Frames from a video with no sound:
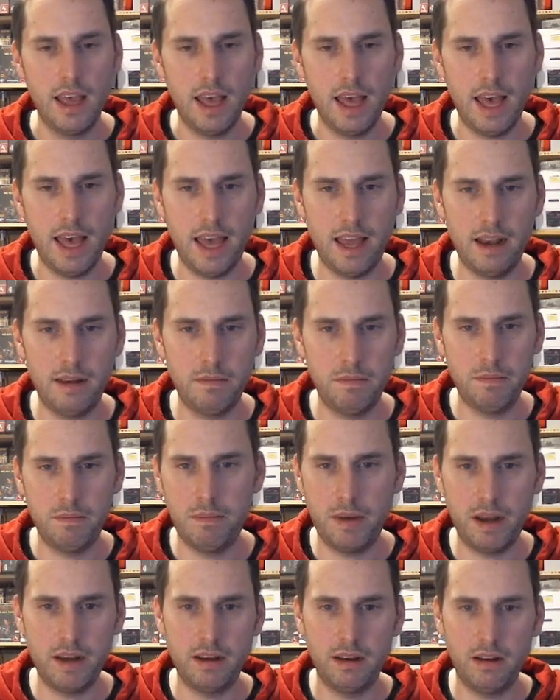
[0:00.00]

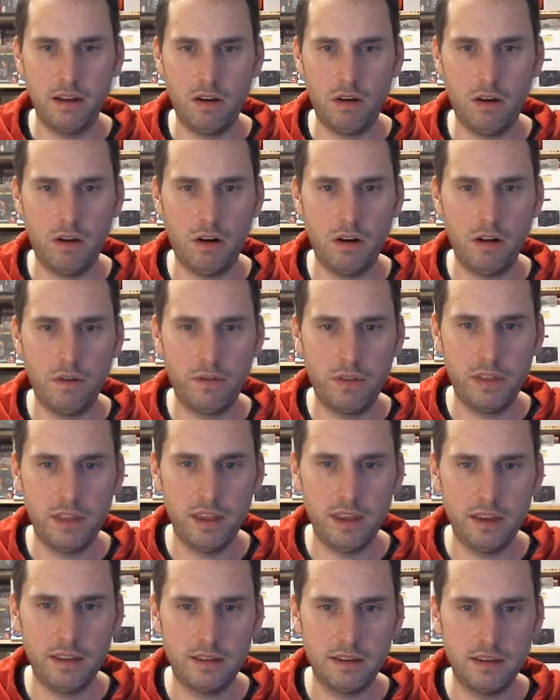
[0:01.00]
But all of
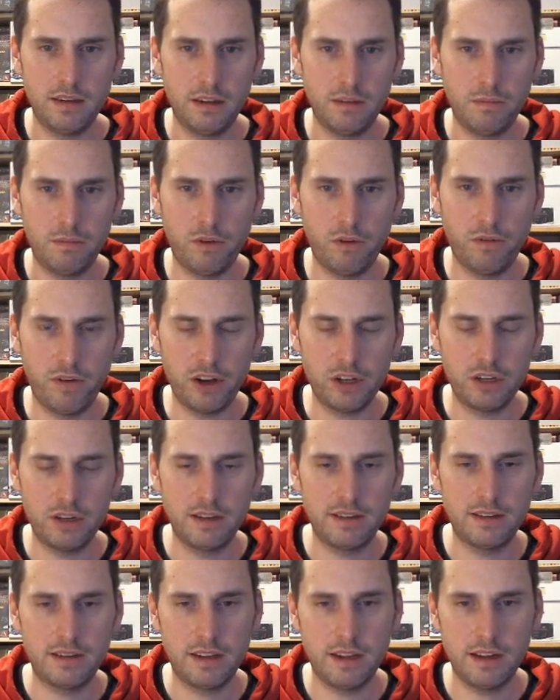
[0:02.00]
these
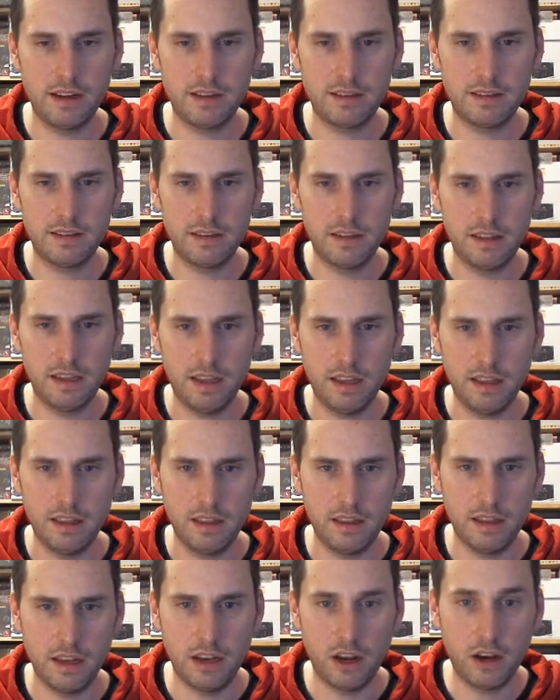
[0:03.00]
professional skills, the
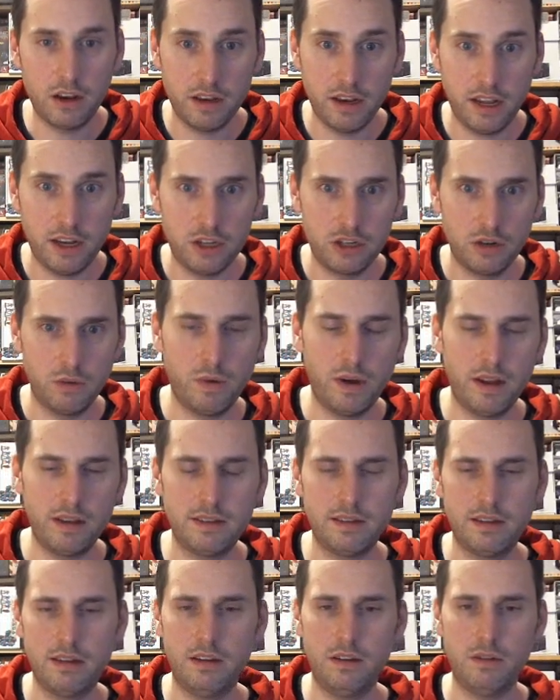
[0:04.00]
not nature
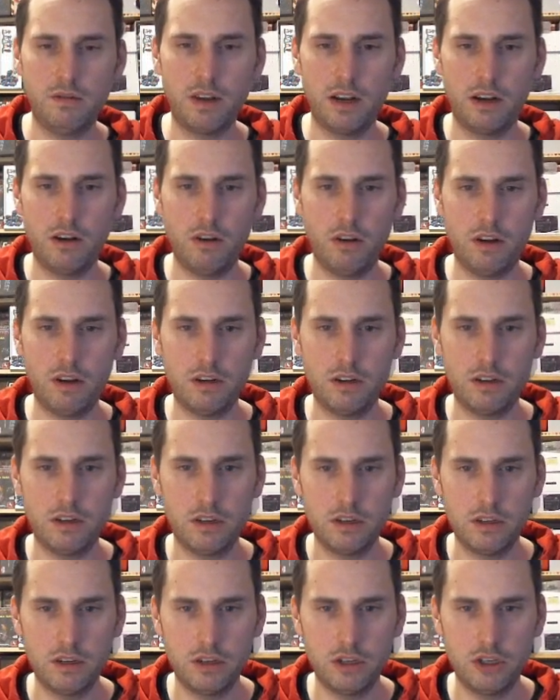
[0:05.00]
ones, you can learn
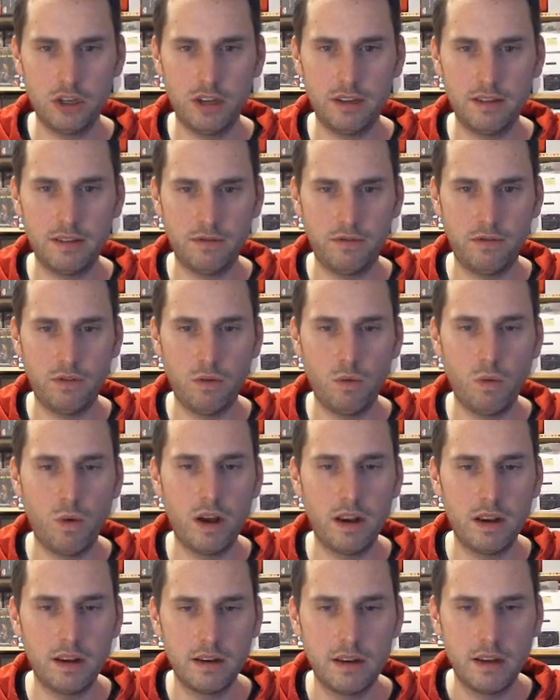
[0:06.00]
just
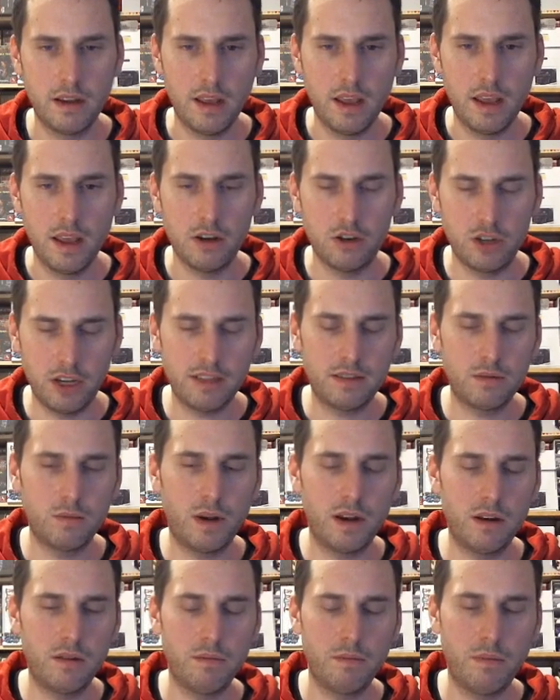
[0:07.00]
one
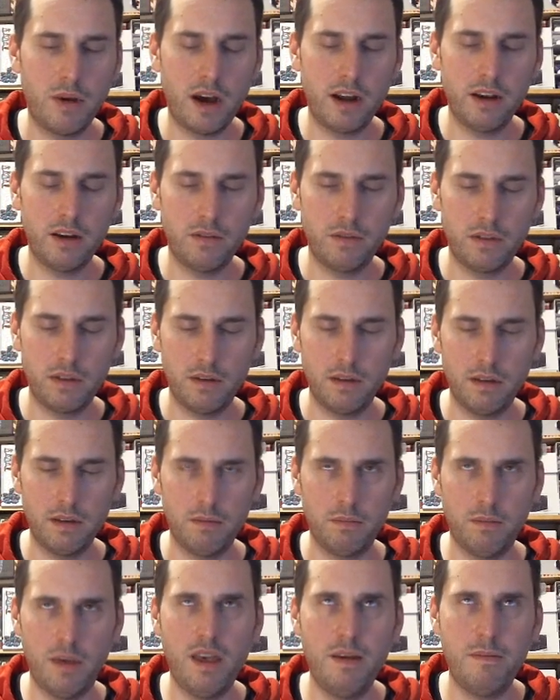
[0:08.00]
party of the
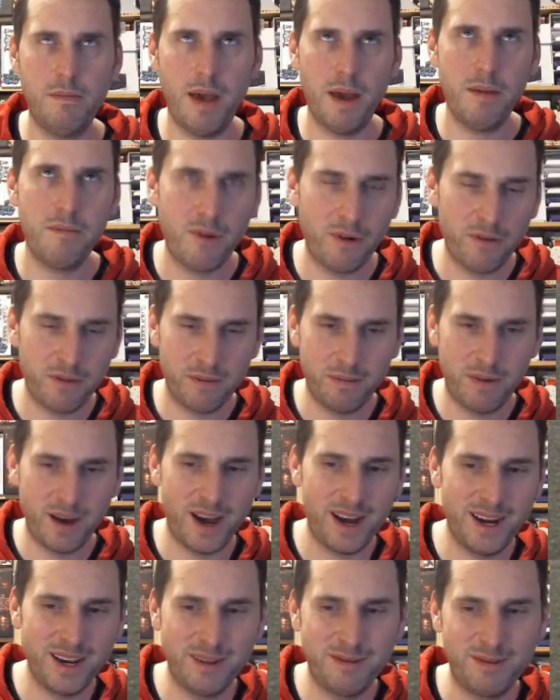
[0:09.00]
member of the
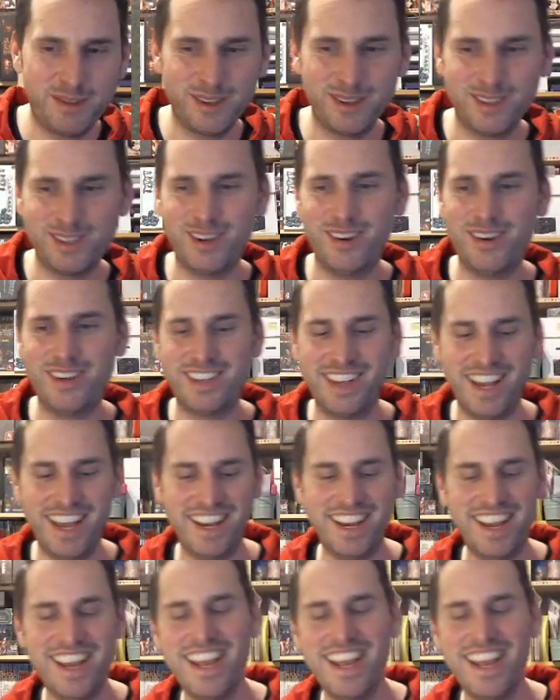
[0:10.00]
party. I'm so sorry, it's late.